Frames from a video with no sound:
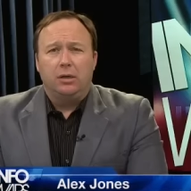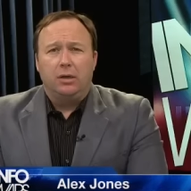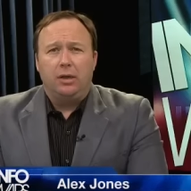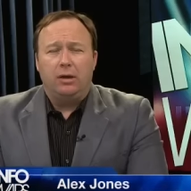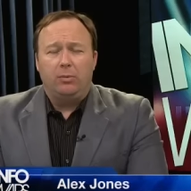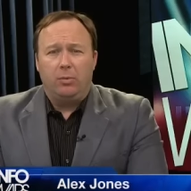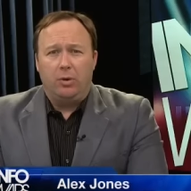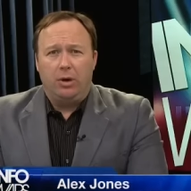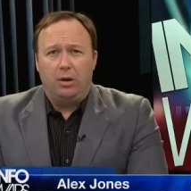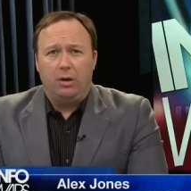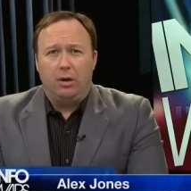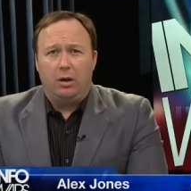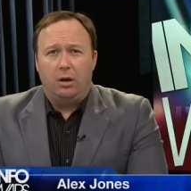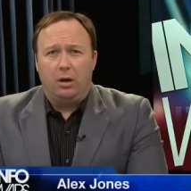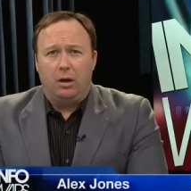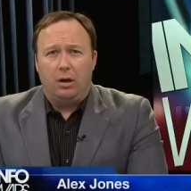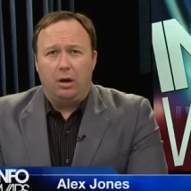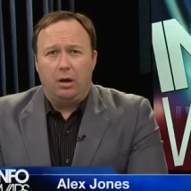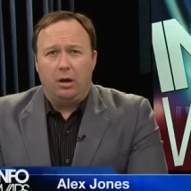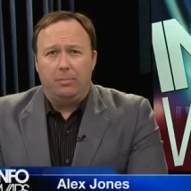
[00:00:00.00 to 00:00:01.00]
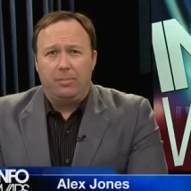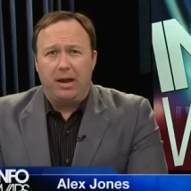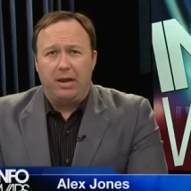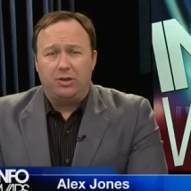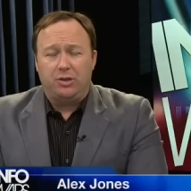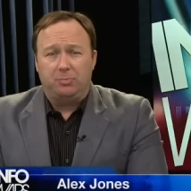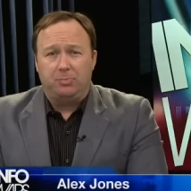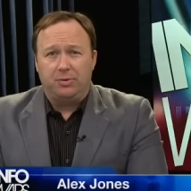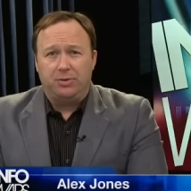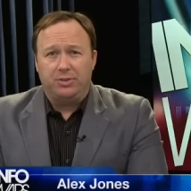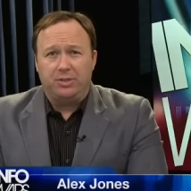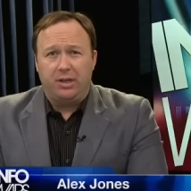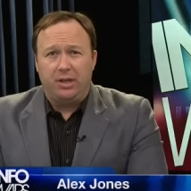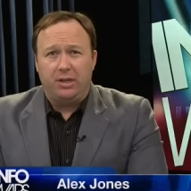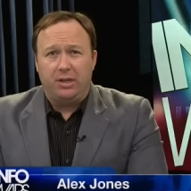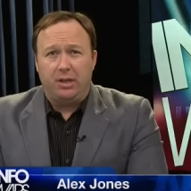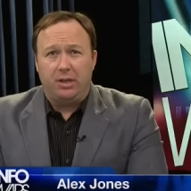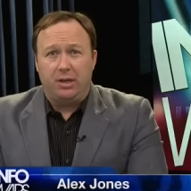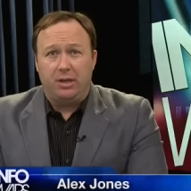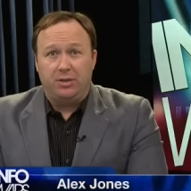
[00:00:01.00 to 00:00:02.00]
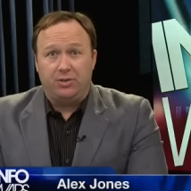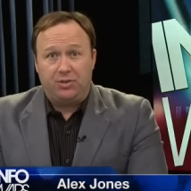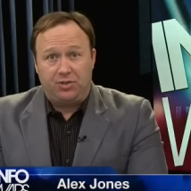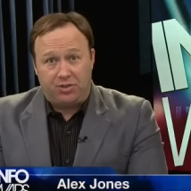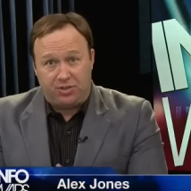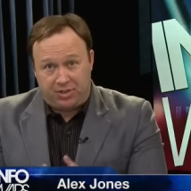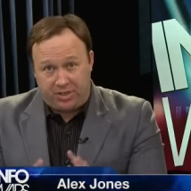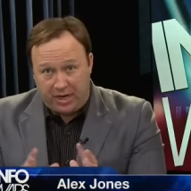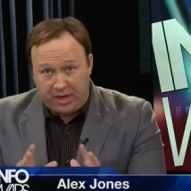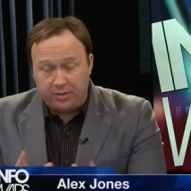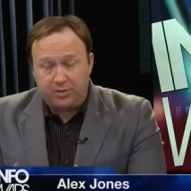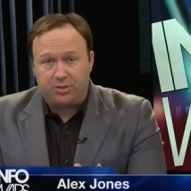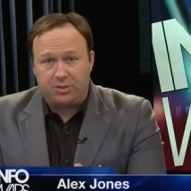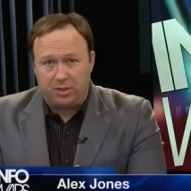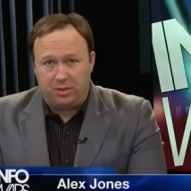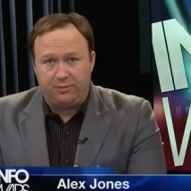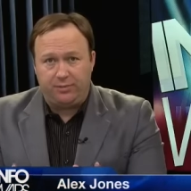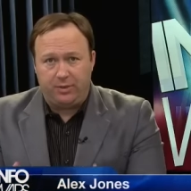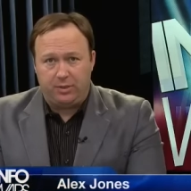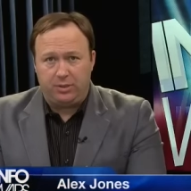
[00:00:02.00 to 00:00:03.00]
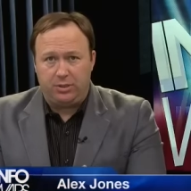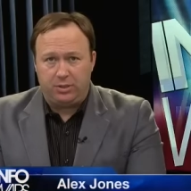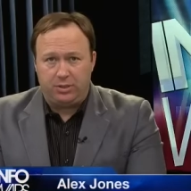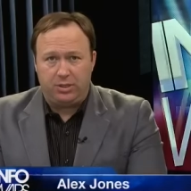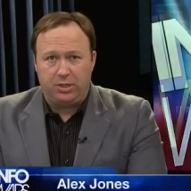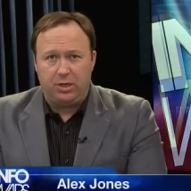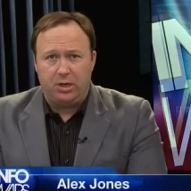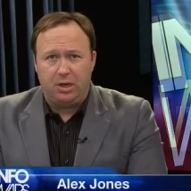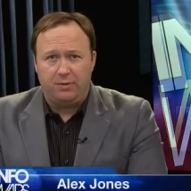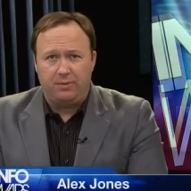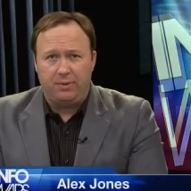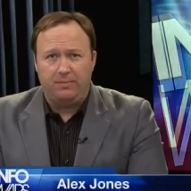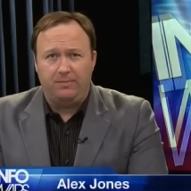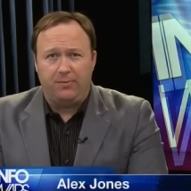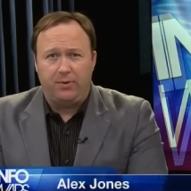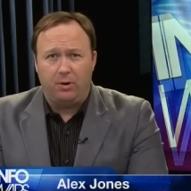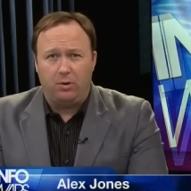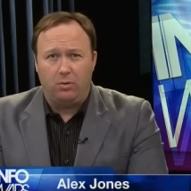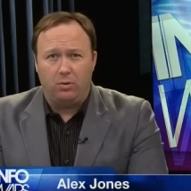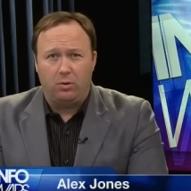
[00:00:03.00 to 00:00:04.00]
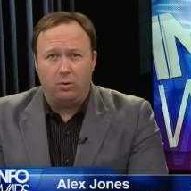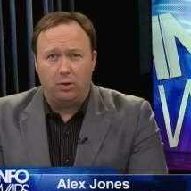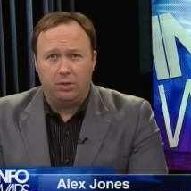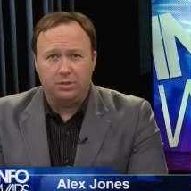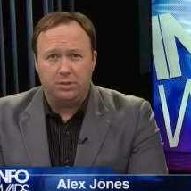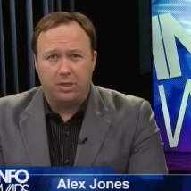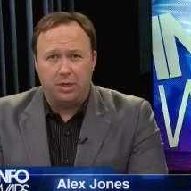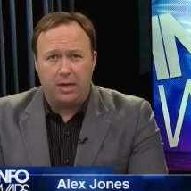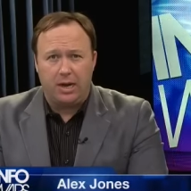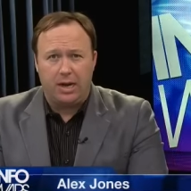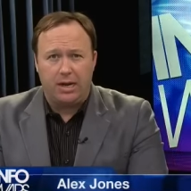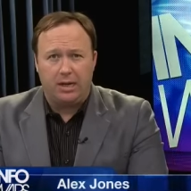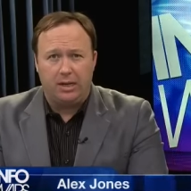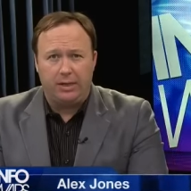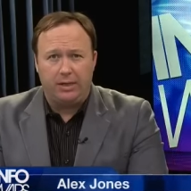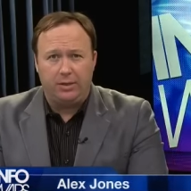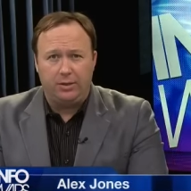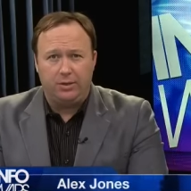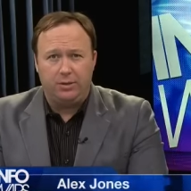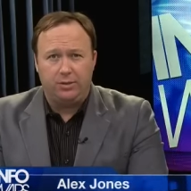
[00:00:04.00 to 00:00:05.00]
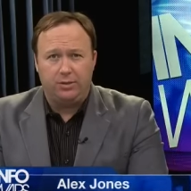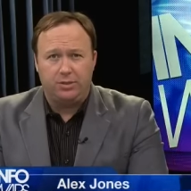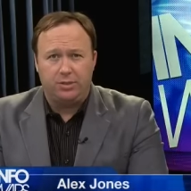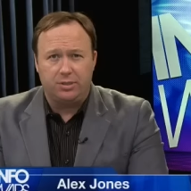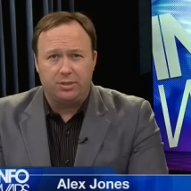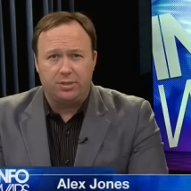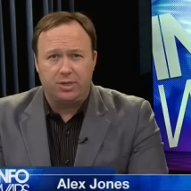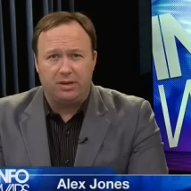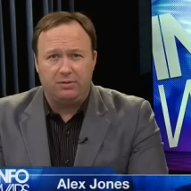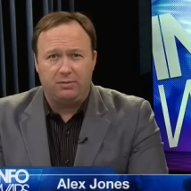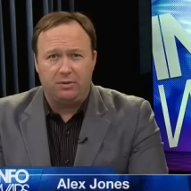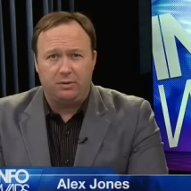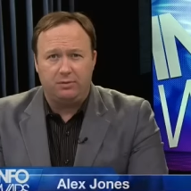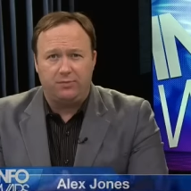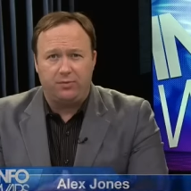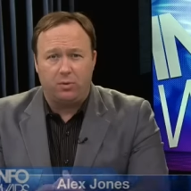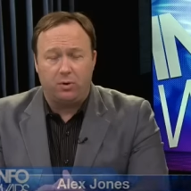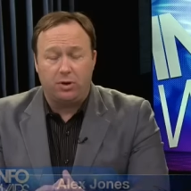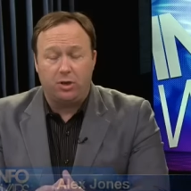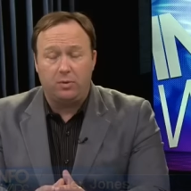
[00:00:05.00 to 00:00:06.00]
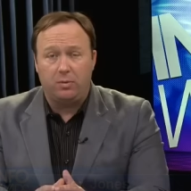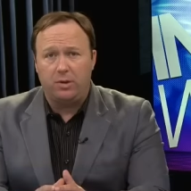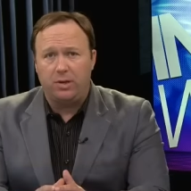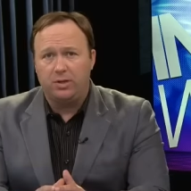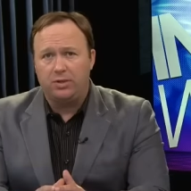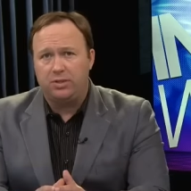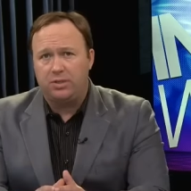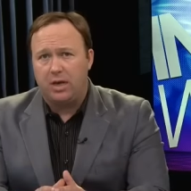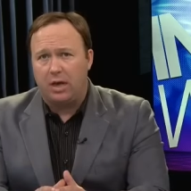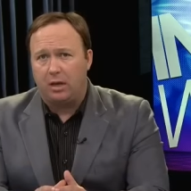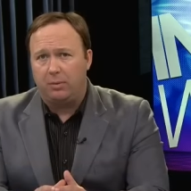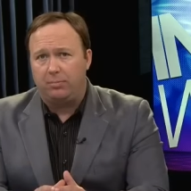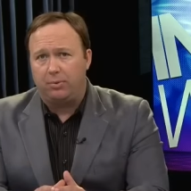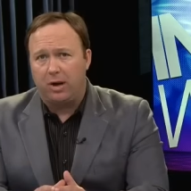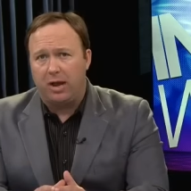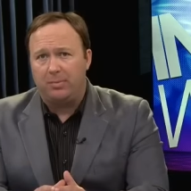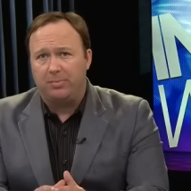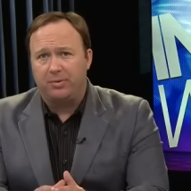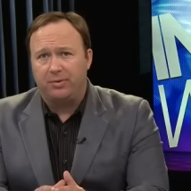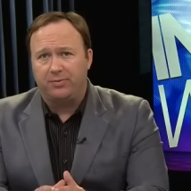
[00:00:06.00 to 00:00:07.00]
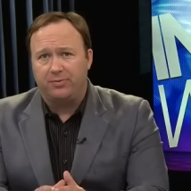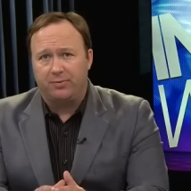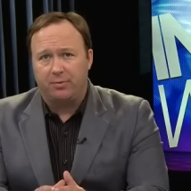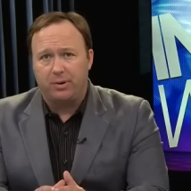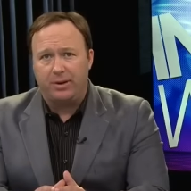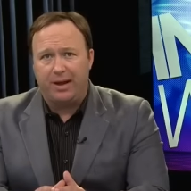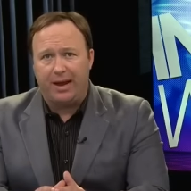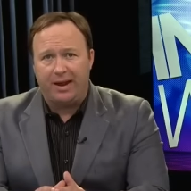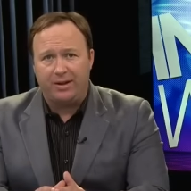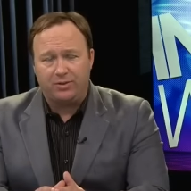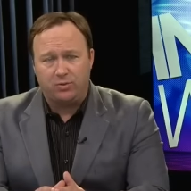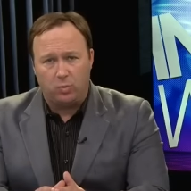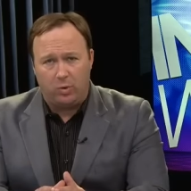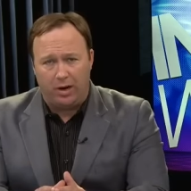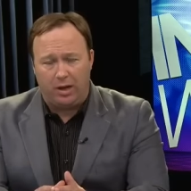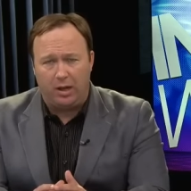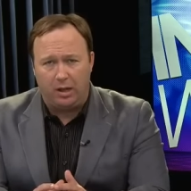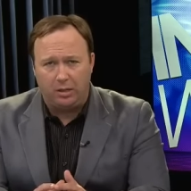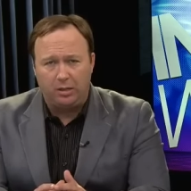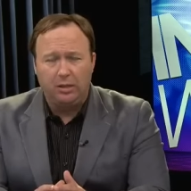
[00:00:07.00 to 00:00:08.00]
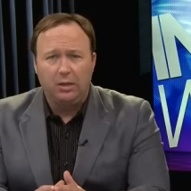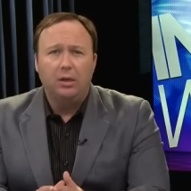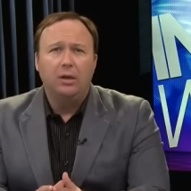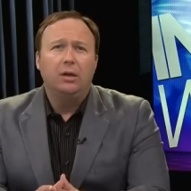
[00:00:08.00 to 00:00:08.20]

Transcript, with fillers: and we are about to present an extensive edition of InfoWars Nightly News this evening for you. It is teleprompter free as well.